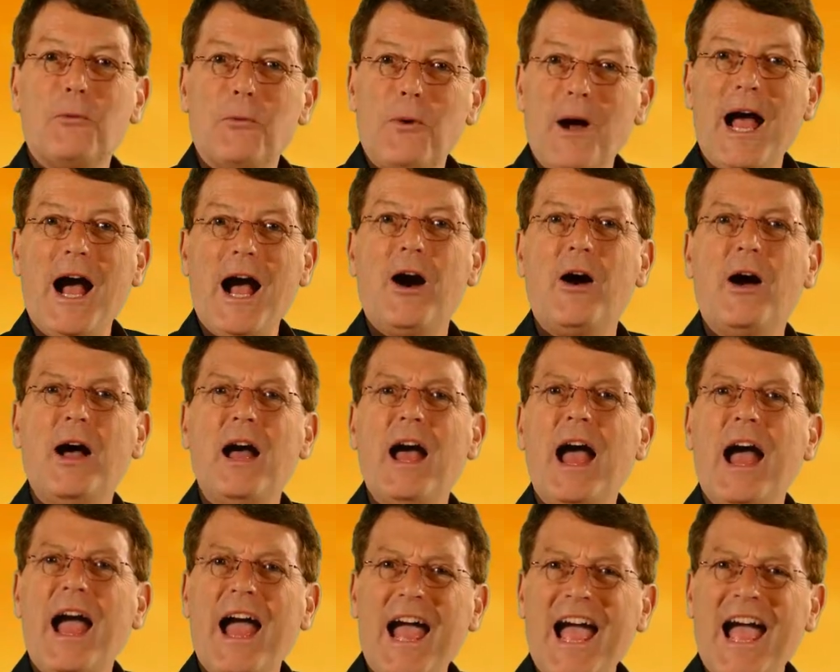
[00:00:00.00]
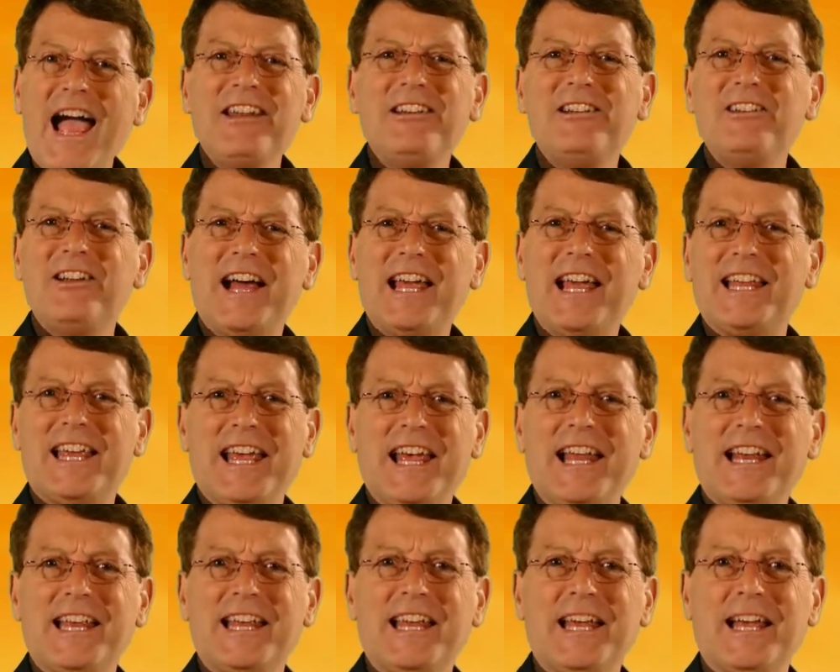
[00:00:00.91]
wow, how did I
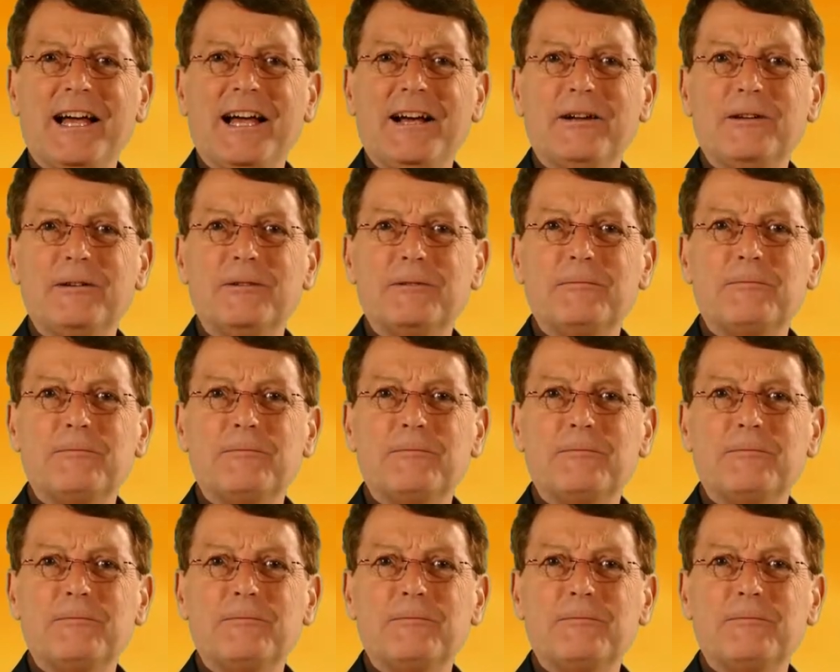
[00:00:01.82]
get here?